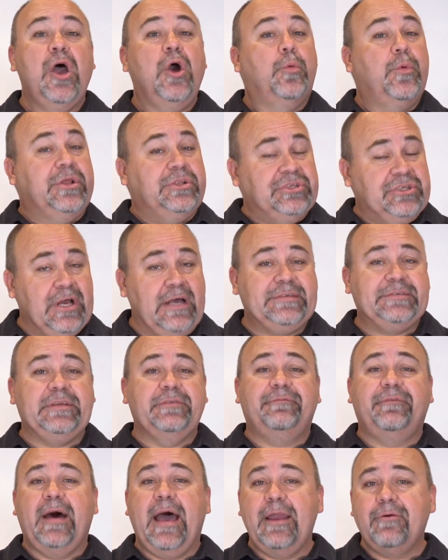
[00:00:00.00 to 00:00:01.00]
We
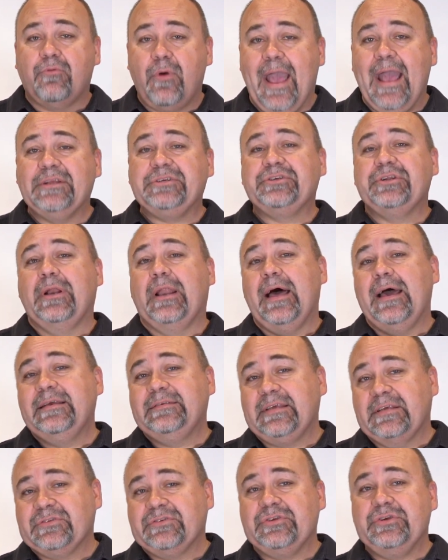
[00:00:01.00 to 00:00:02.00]
justify,
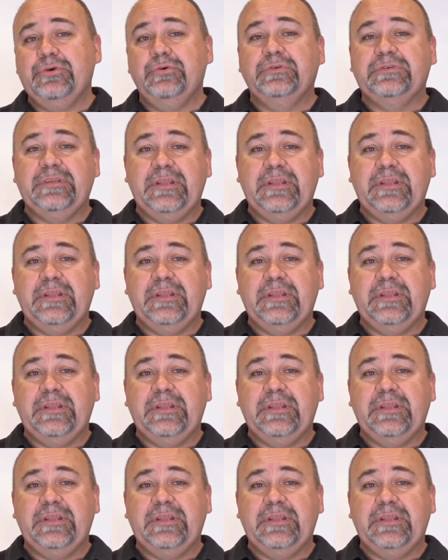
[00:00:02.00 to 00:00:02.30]
rationalize, excuse,